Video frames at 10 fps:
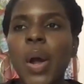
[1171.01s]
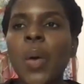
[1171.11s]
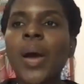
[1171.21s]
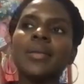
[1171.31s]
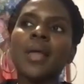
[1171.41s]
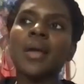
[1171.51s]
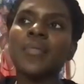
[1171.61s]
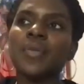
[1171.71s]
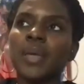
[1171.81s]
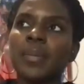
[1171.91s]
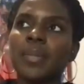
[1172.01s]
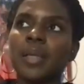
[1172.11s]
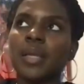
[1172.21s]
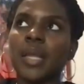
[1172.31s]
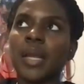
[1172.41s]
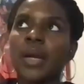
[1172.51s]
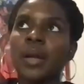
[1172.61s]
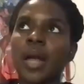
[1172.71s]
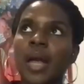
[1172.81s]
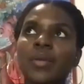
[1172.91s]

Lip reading: Oh, I'll never be a millionaire.